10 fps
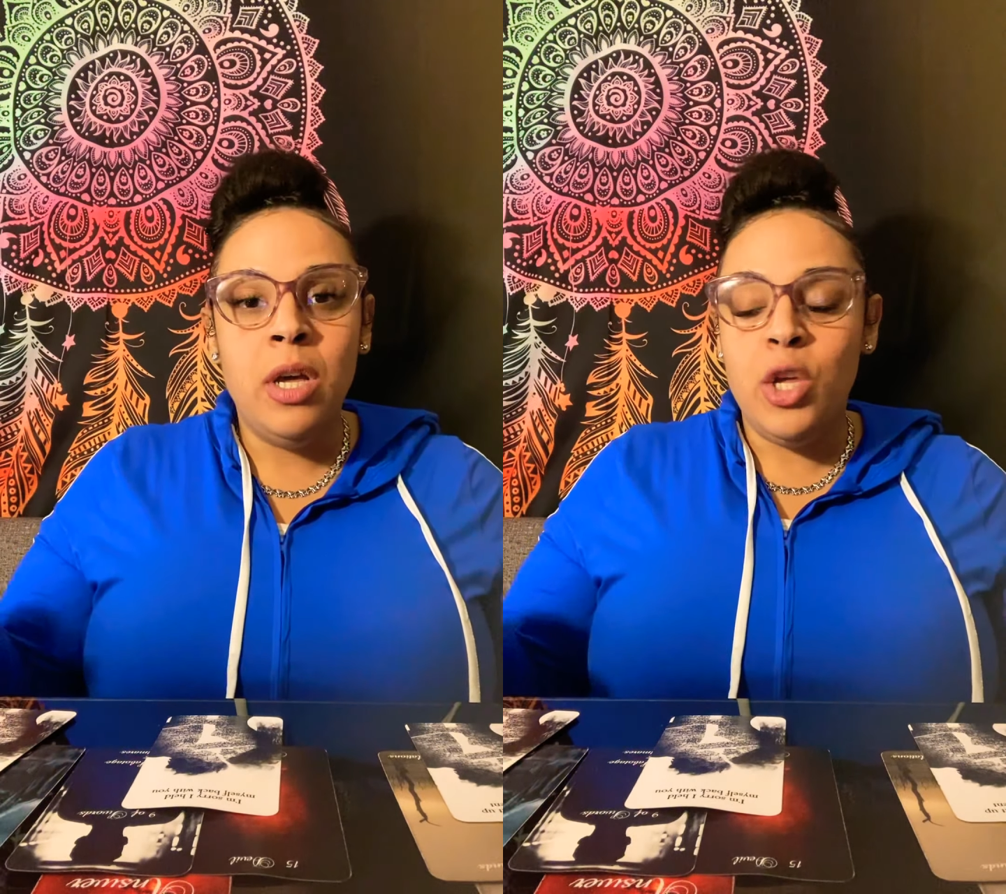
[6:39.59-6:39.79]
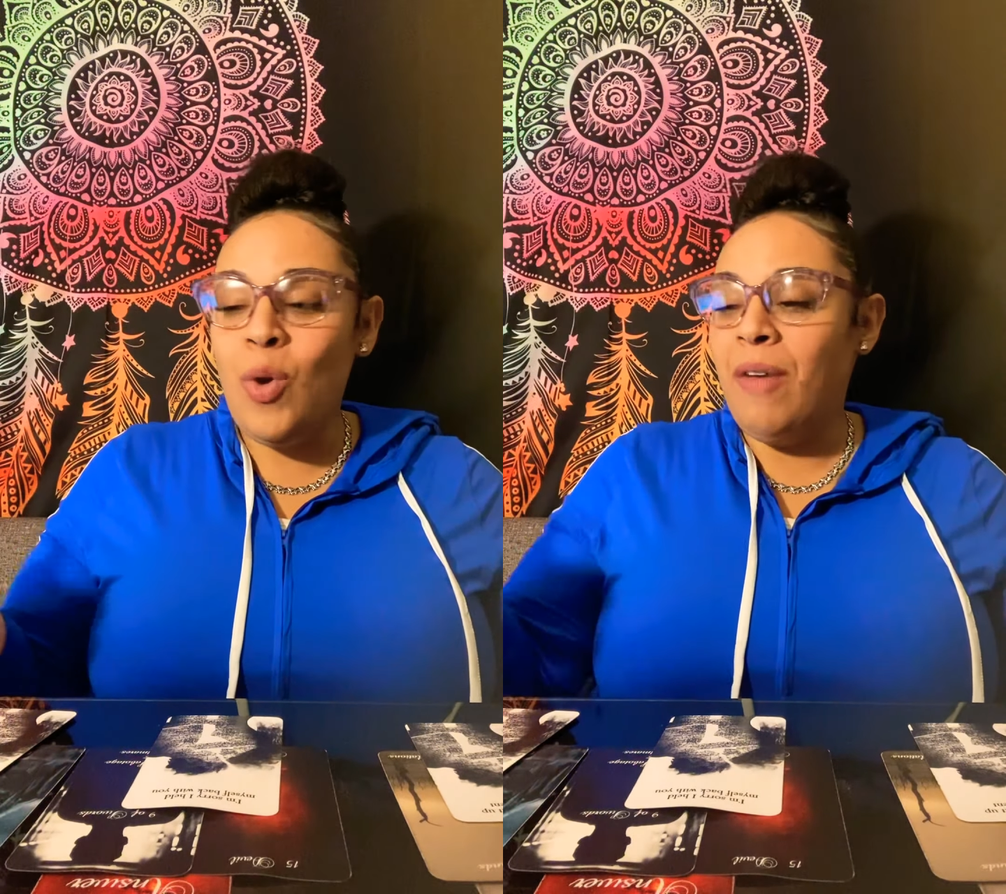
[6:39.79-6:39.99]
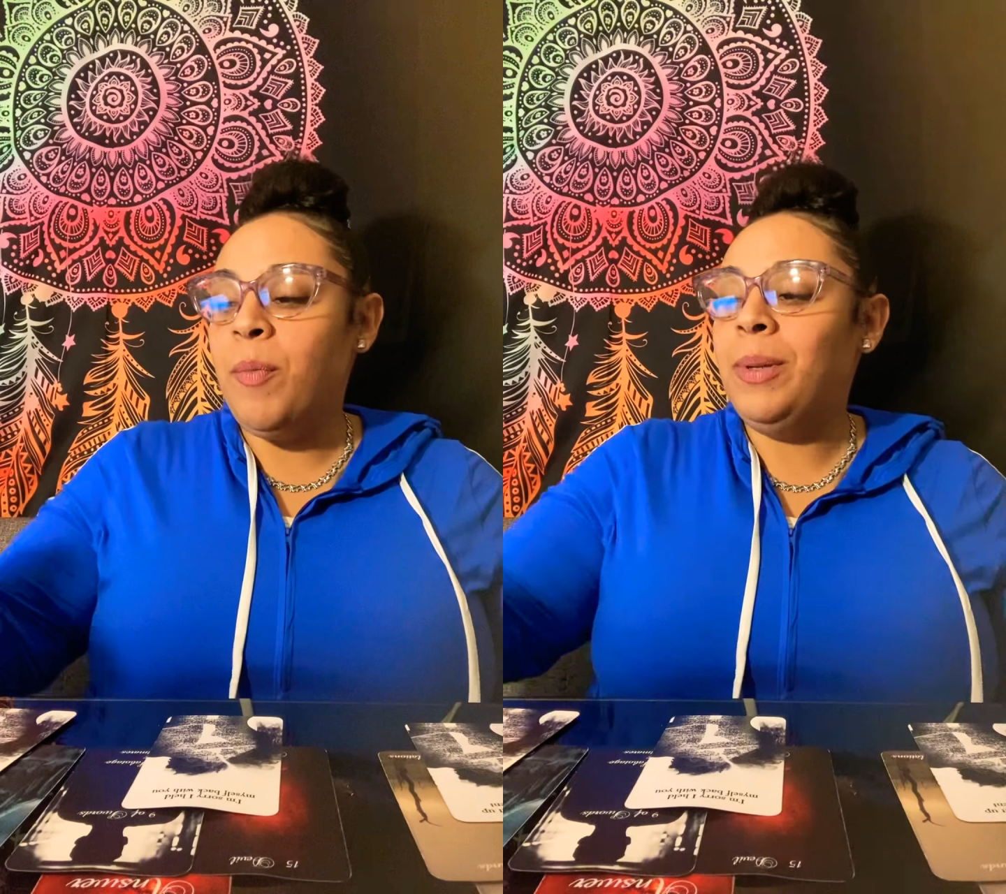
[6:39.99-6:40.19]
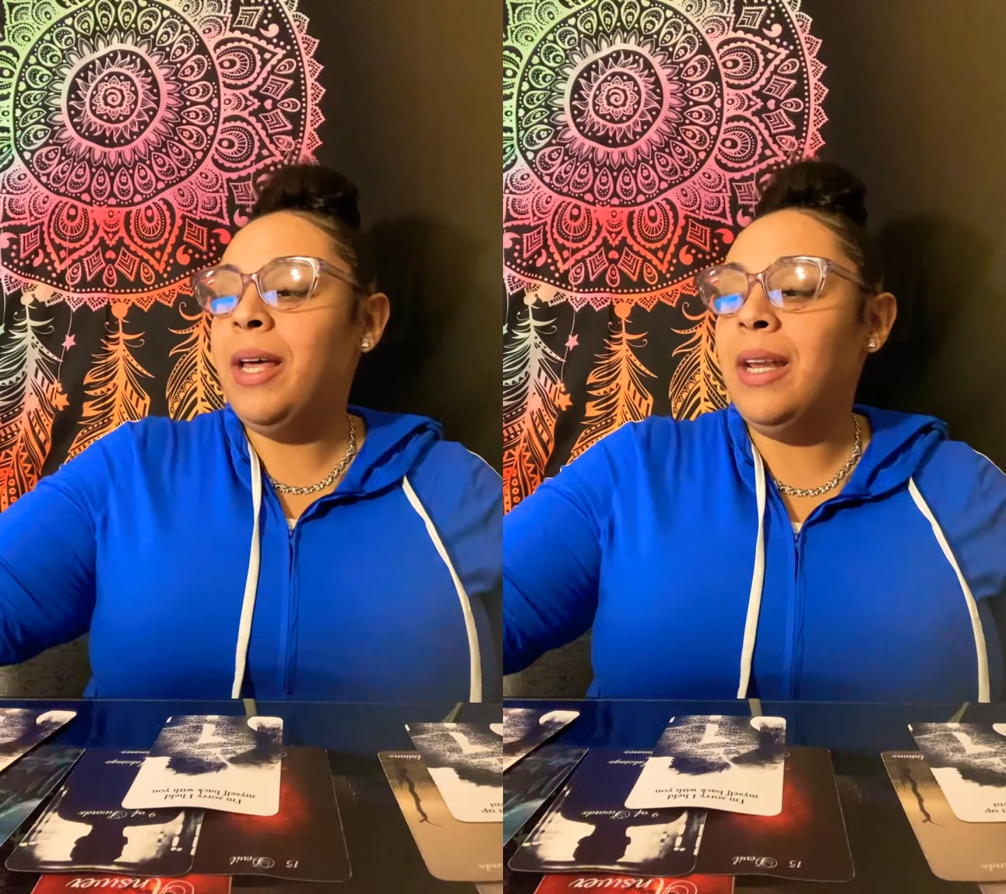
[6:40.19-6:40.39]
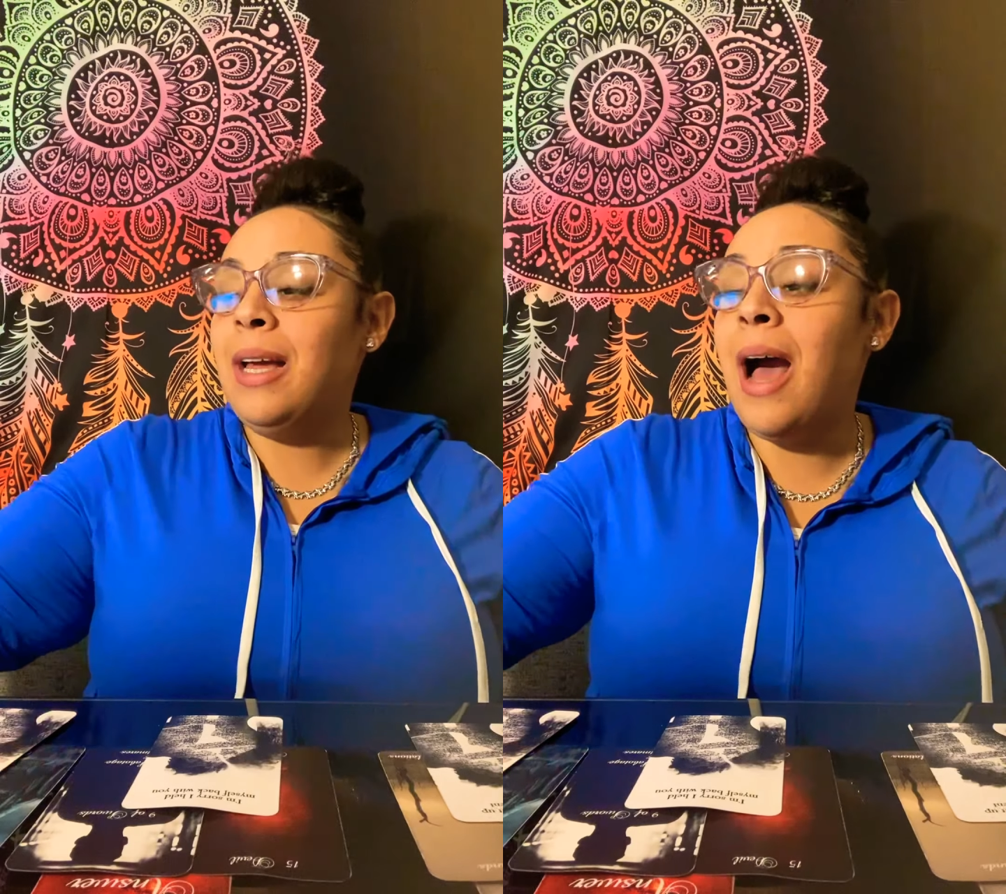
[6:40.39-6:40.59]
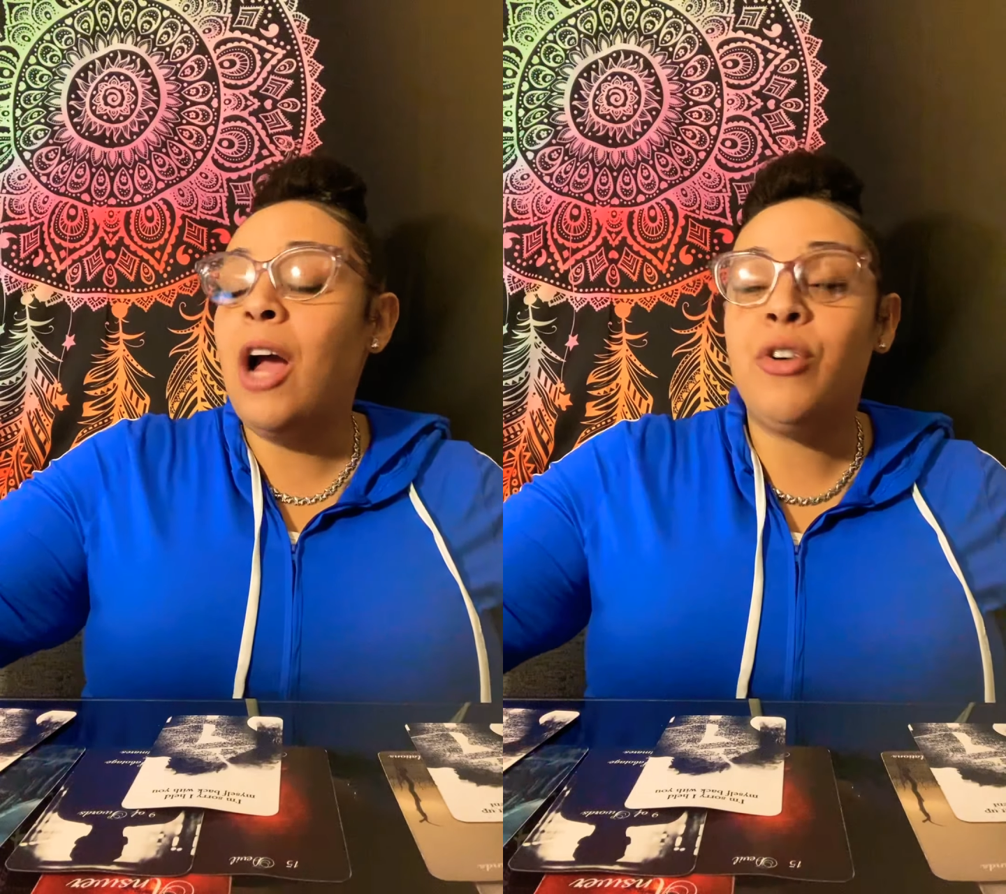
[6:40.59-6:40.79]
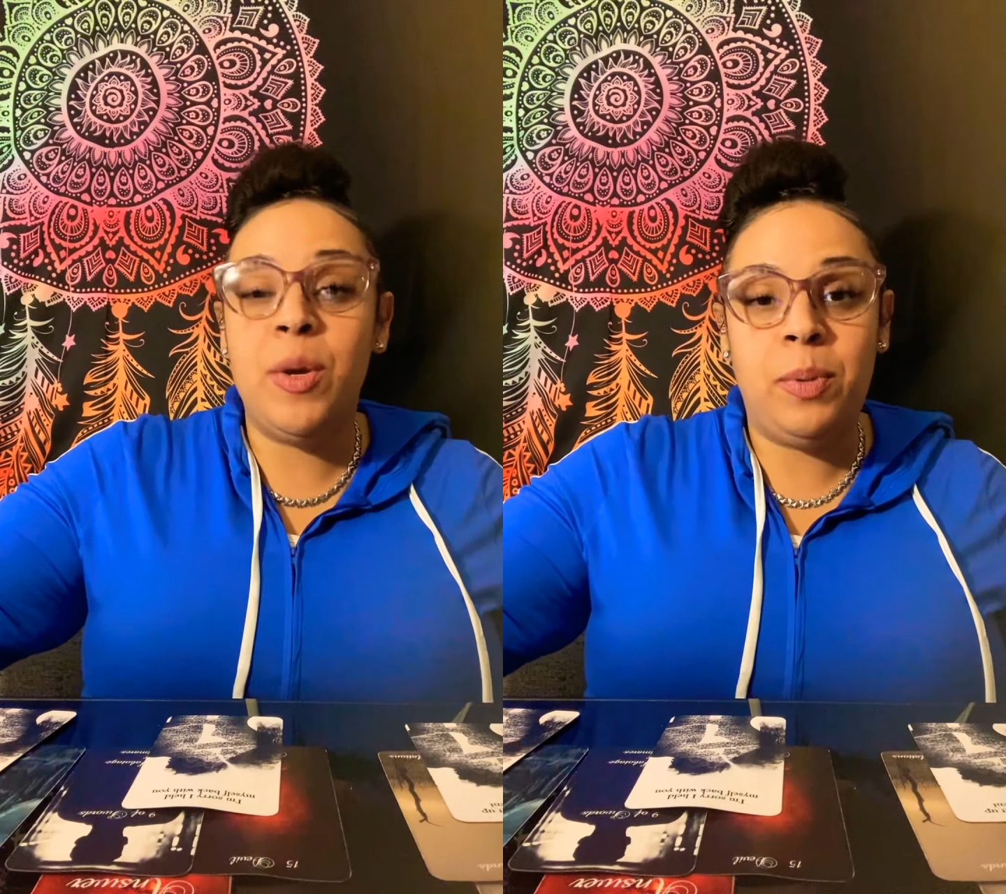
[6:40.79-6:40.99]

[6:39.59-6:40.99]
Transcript: You have a plan, a concrete